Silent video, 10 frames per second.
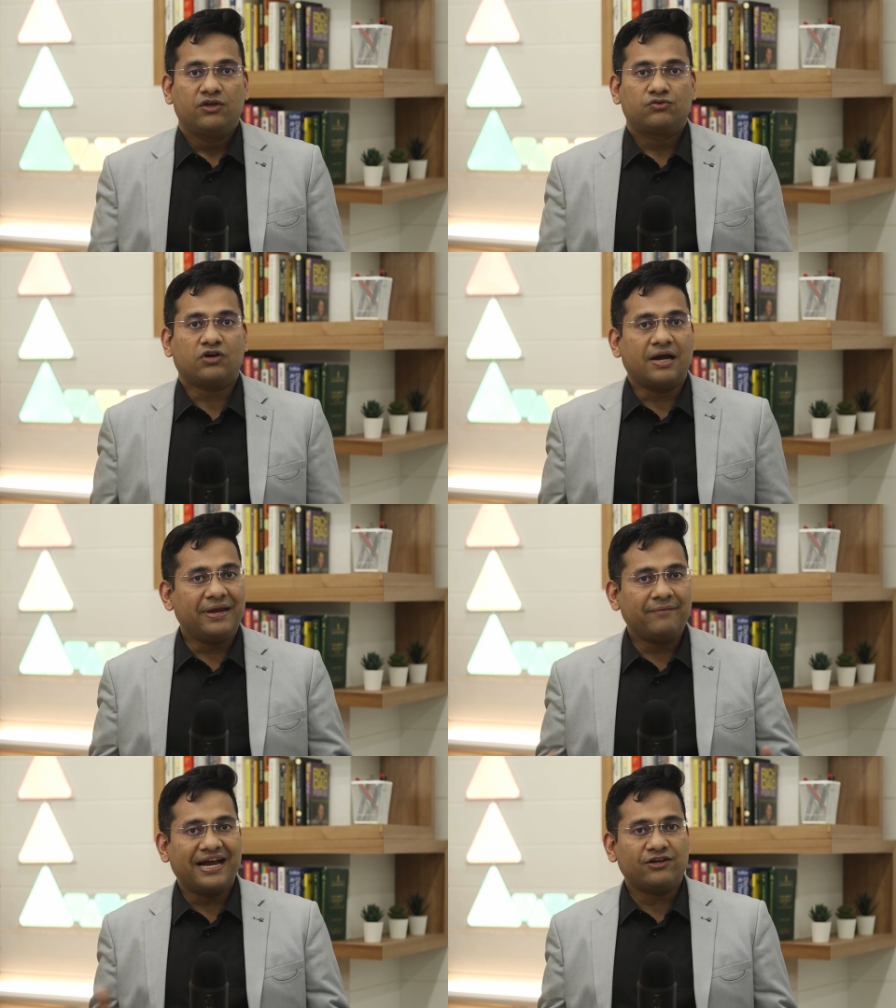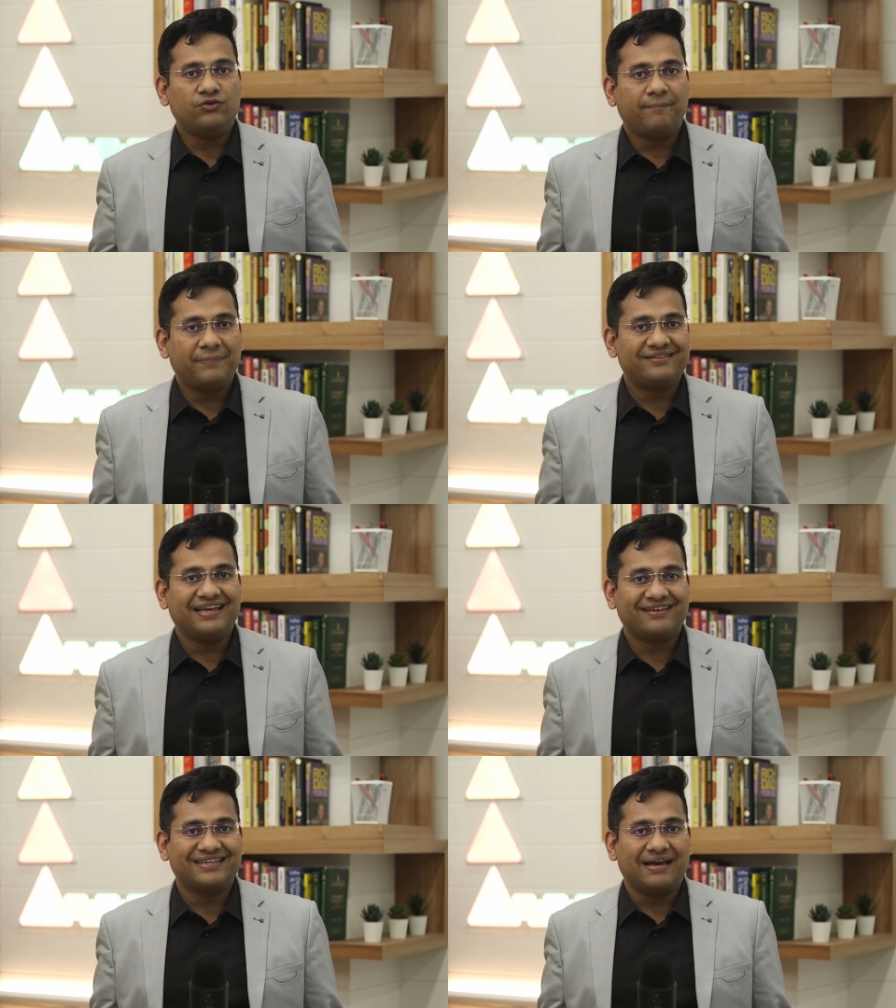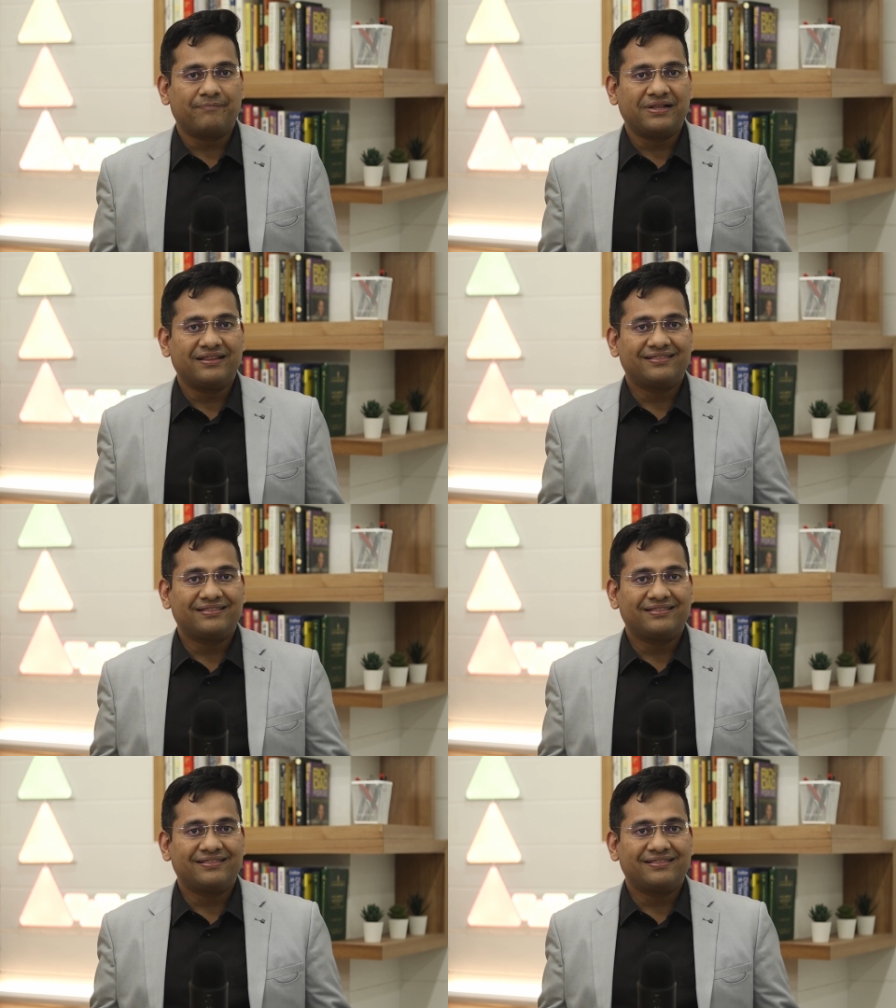So coming back to our pizza example,